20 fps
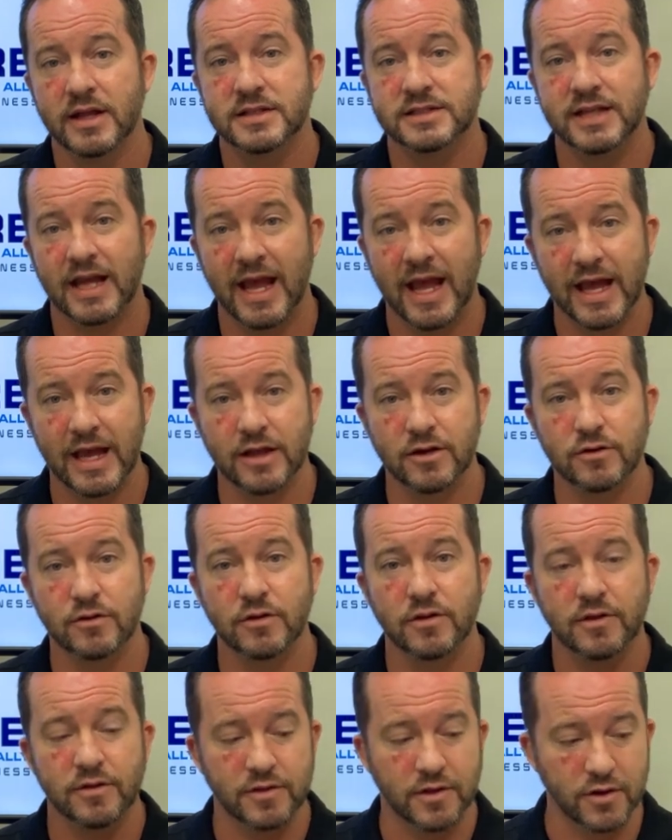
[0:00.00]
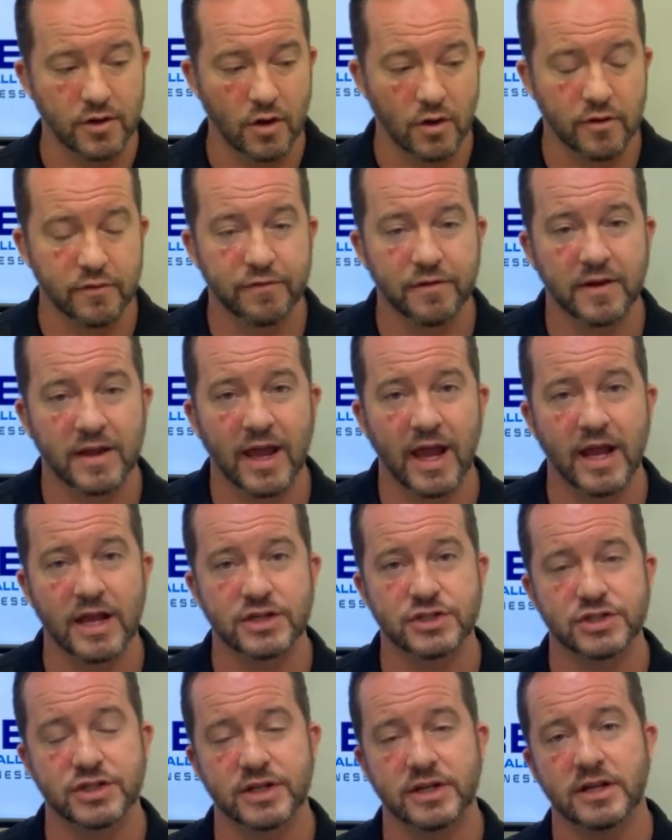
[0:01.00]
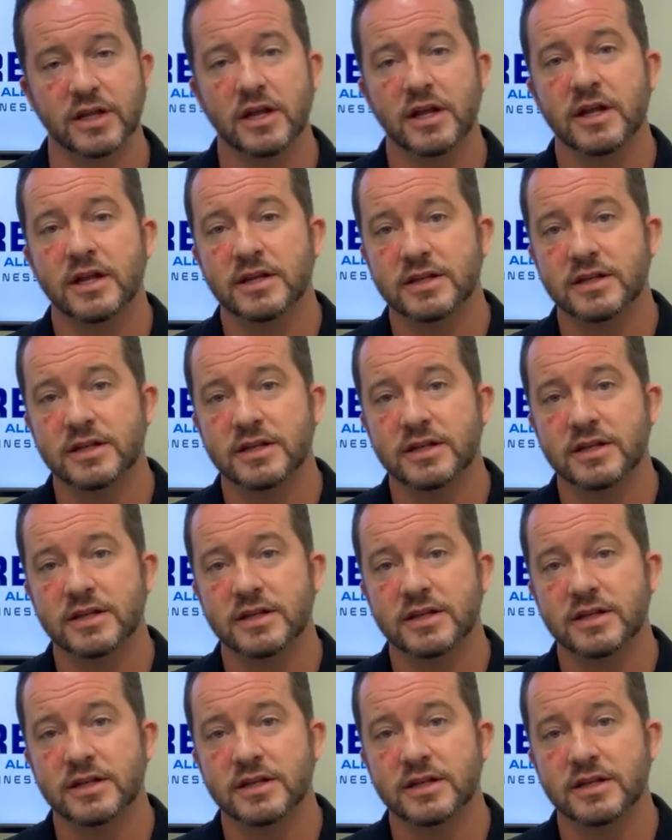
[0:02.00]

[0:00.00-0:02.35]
to handle the notification,